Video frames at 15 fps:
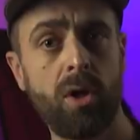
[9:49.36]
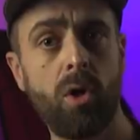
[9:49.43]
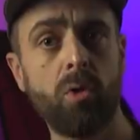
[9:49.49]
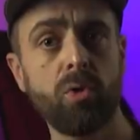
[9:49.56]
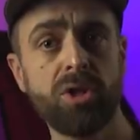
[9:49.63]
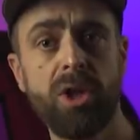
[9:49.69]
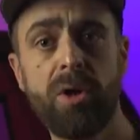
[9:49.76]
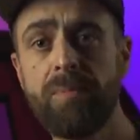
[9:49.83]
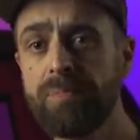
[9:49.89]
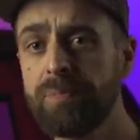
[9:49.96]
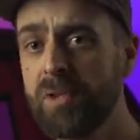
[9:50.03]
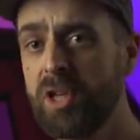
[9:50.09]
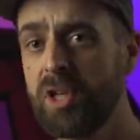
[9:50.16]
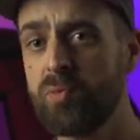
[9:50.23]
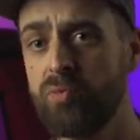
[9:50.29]
Also,
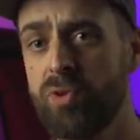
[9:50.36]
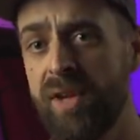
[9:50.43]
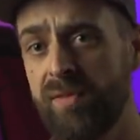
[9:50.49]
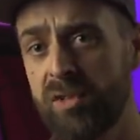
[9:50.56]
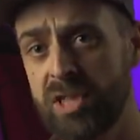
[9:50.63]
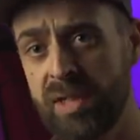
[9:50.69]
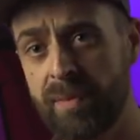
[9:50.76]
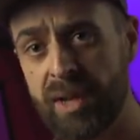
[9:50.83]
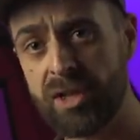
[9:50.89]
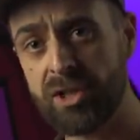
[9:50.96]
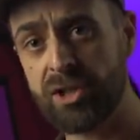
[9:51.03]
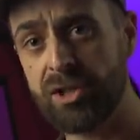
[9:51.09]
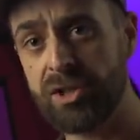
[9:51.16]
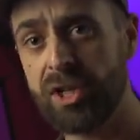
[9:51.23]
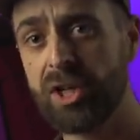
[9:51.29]
as previously
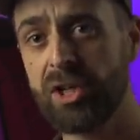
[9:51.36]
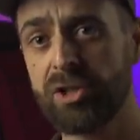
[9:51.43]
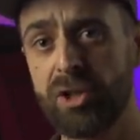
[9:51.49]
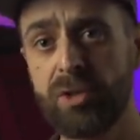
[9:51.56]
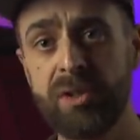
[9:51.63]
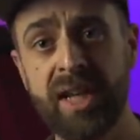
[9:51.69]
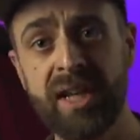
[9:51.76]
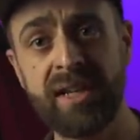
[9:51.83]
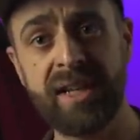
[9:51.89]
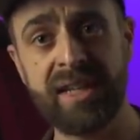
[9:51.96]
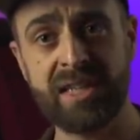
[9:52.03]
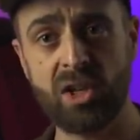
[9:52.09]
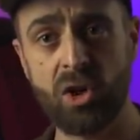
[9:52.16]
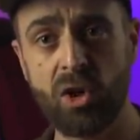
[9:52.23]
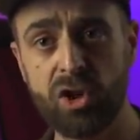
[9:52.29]
mentioned, 210D
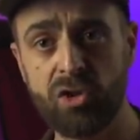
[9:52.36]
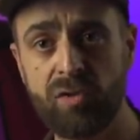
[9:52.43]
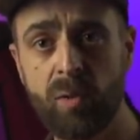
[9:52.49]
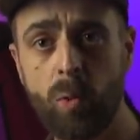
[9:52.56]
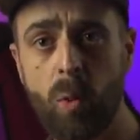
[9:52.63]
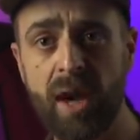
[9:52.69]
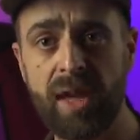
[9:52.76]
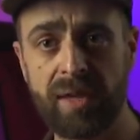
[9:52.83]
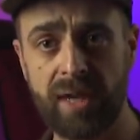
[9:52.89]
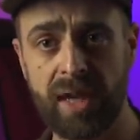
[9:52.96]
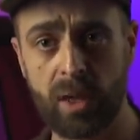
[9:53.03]
is lighter in weight than